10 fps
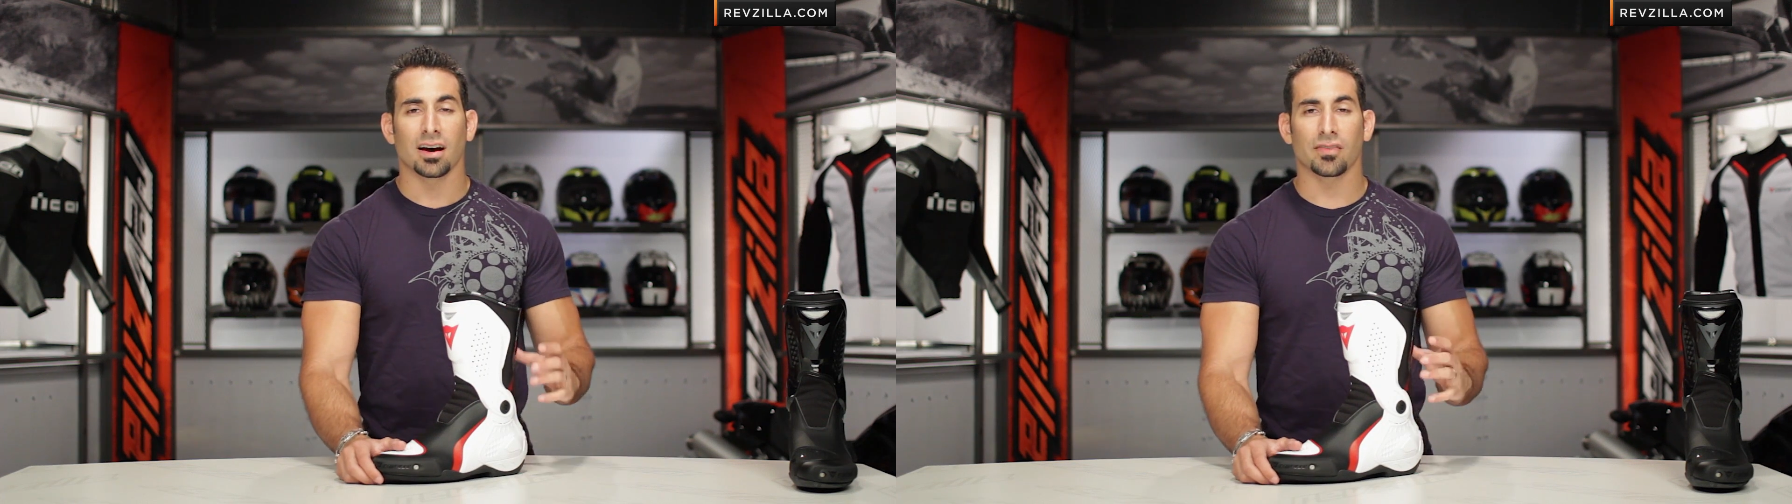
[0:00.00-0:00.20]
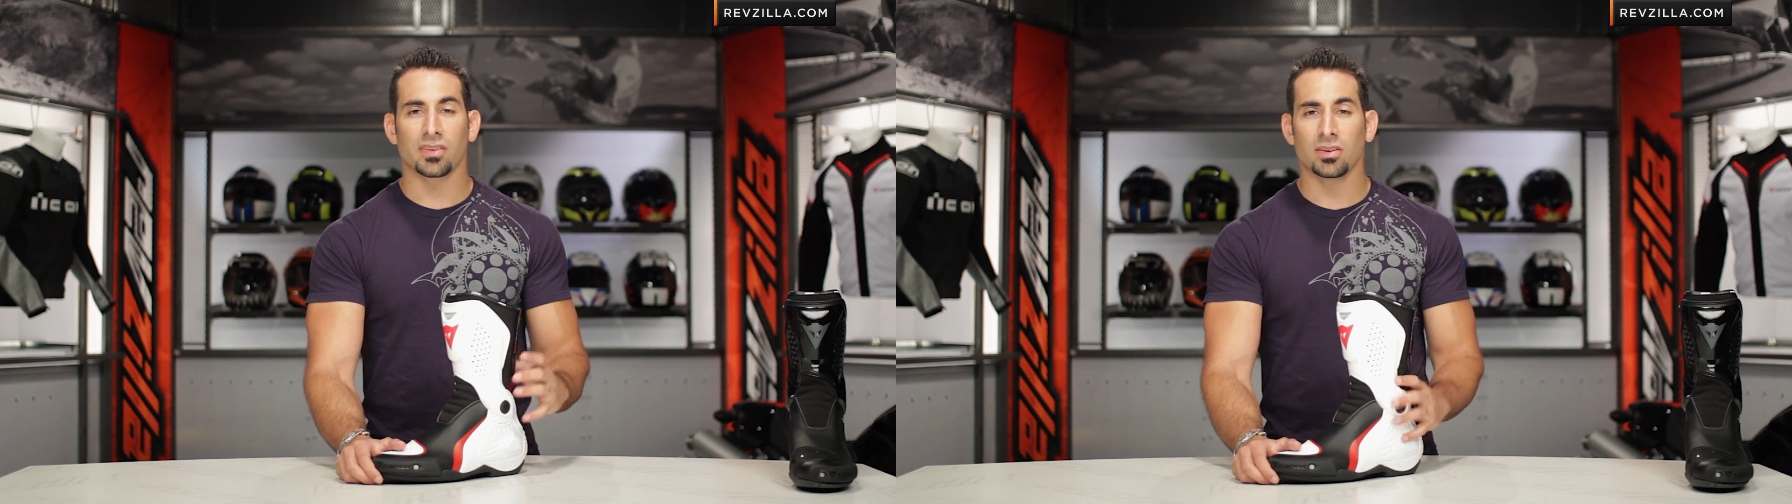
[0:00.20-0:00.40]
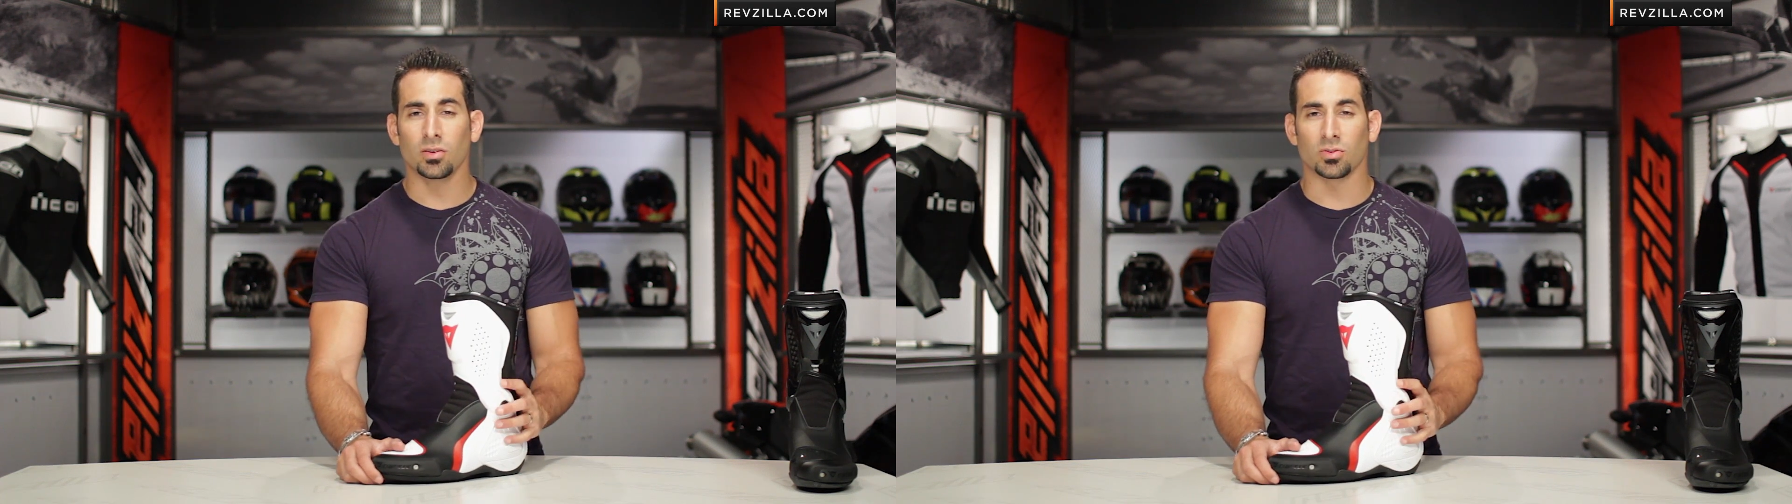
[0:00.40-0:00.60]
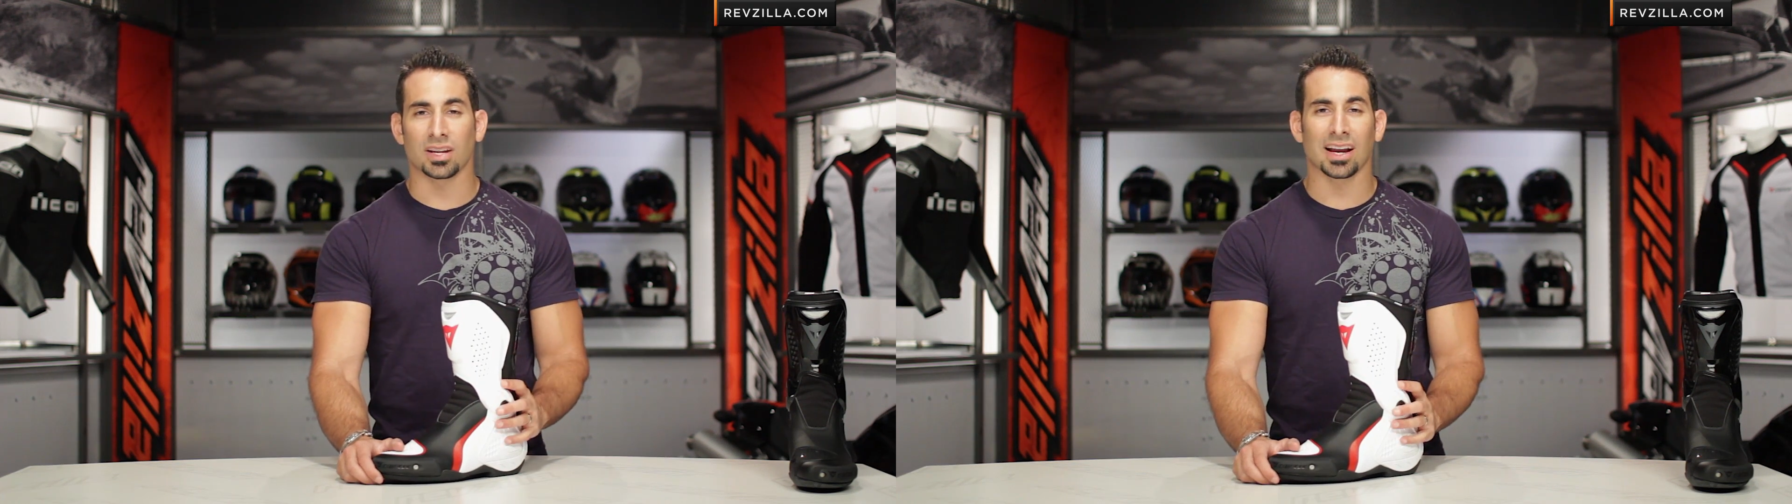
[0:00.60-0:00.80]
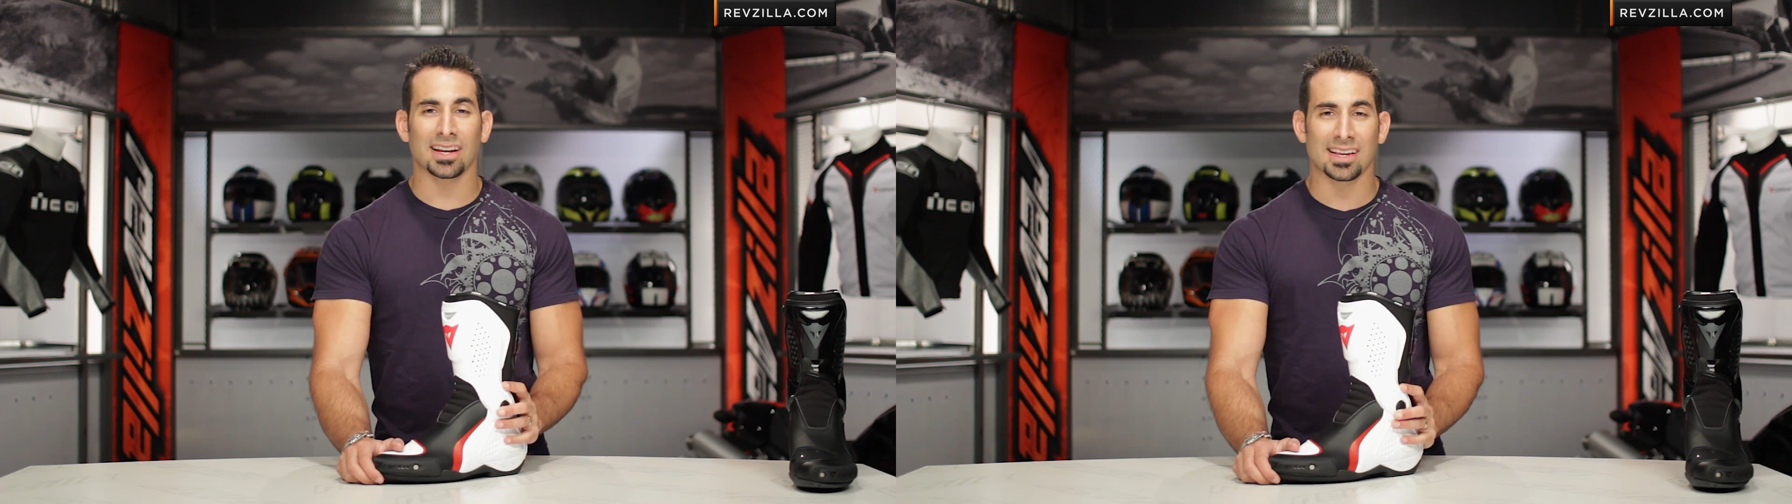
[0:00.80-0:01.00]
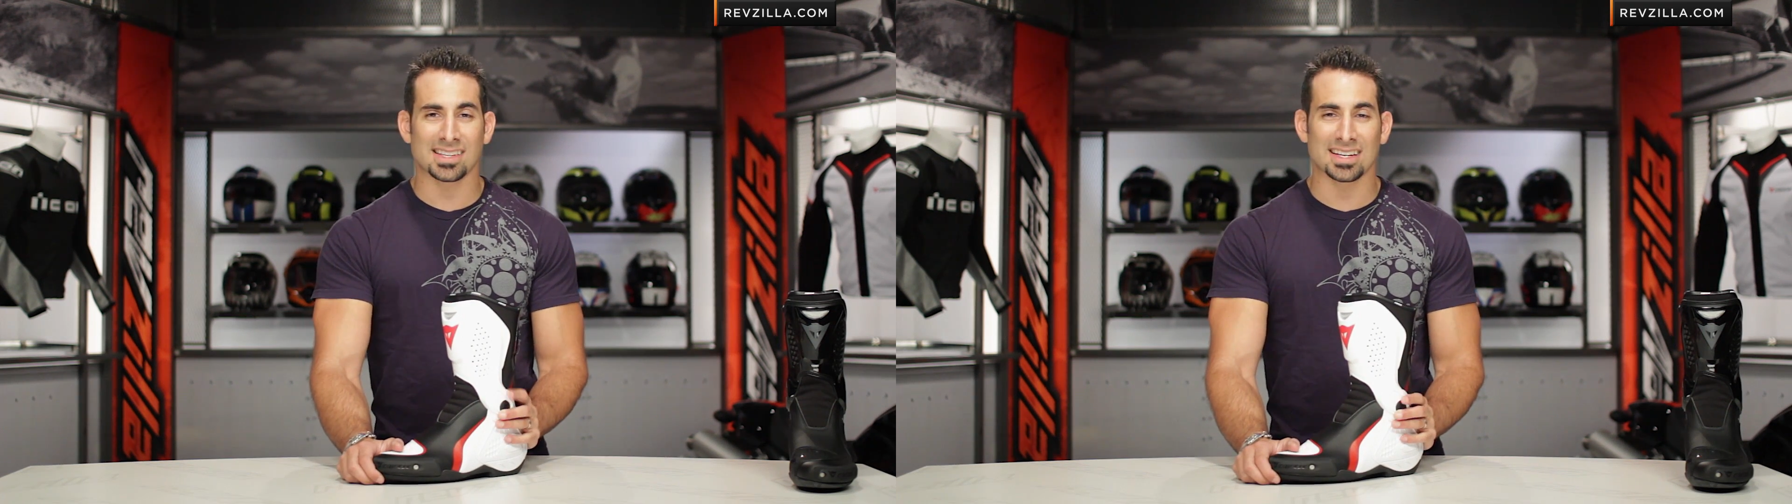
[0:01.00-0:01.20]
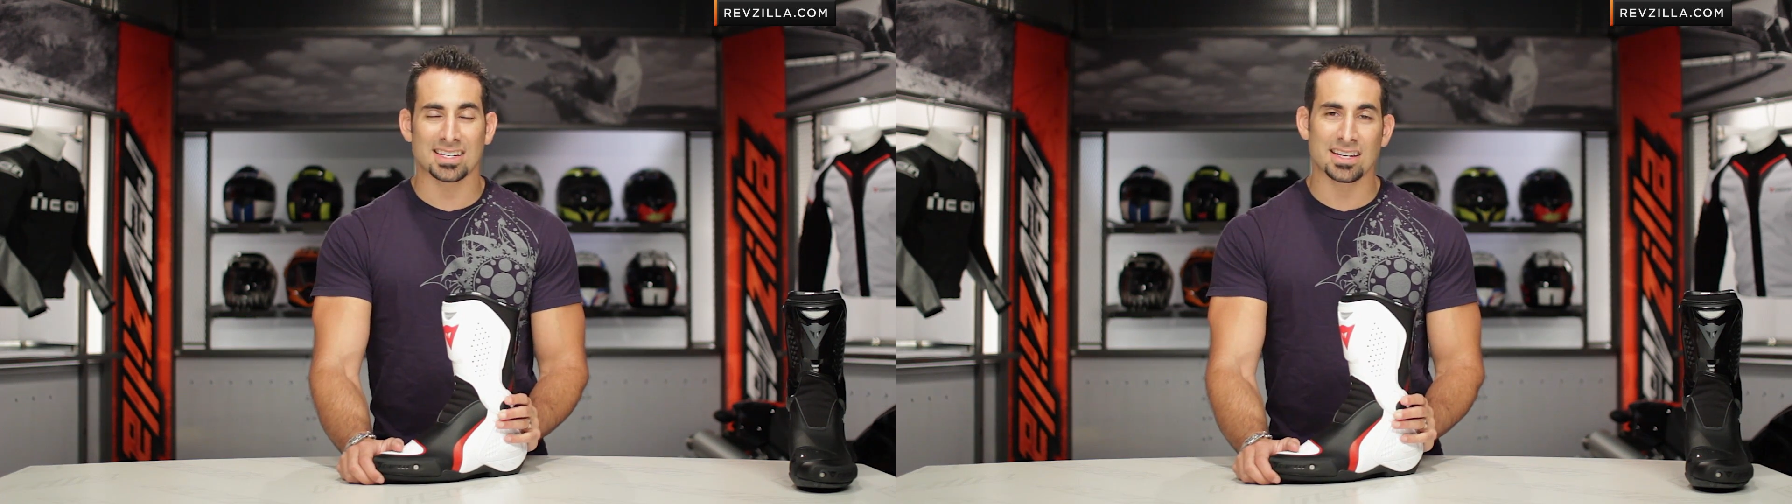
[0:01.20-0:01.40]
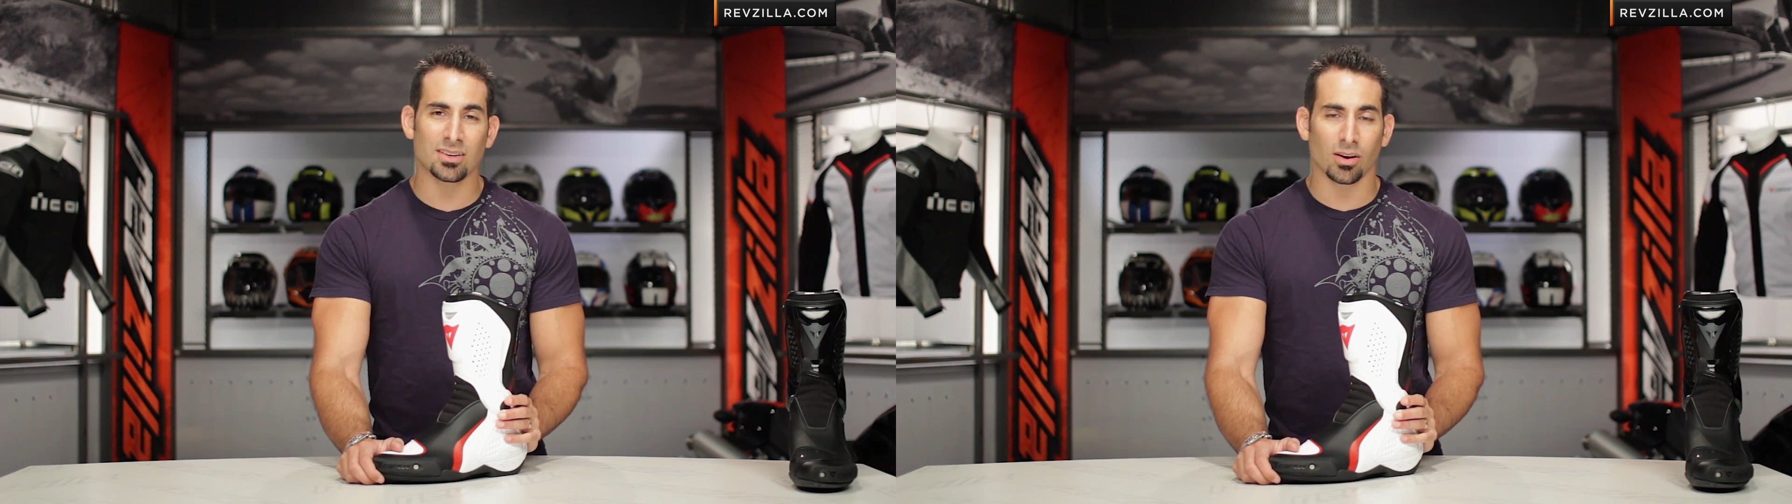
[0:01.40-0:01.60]
of the new Dainese
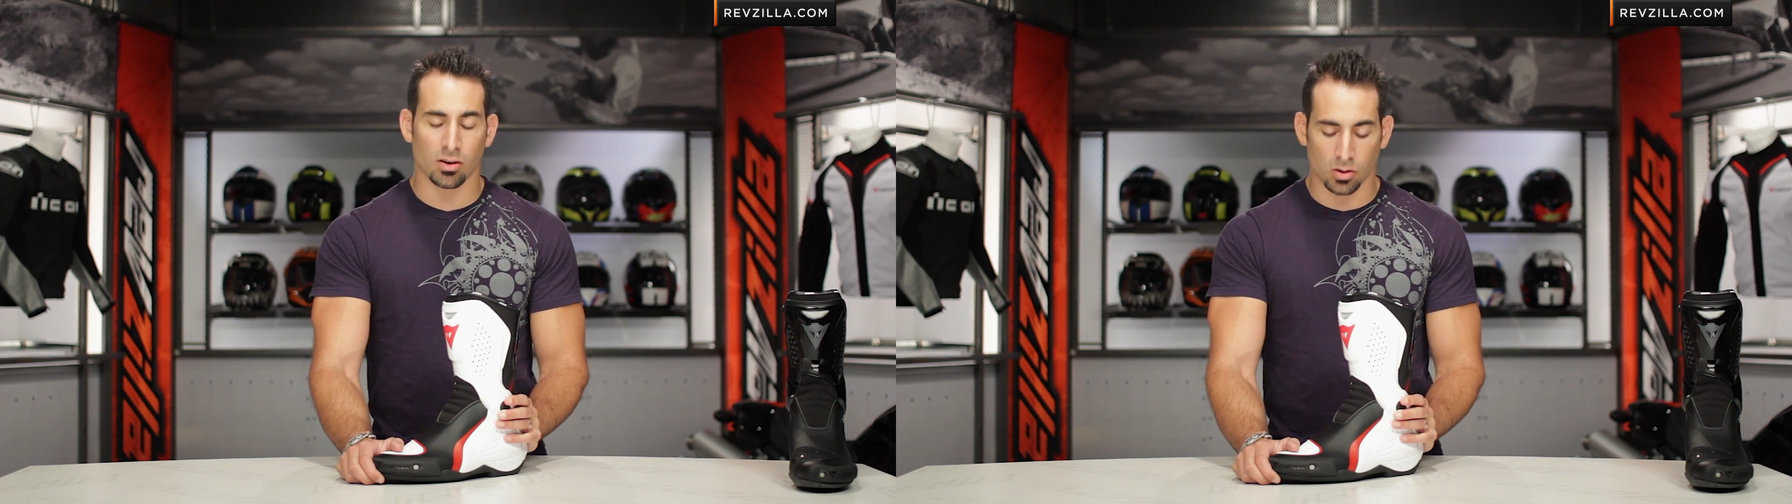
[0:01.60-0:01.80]
TR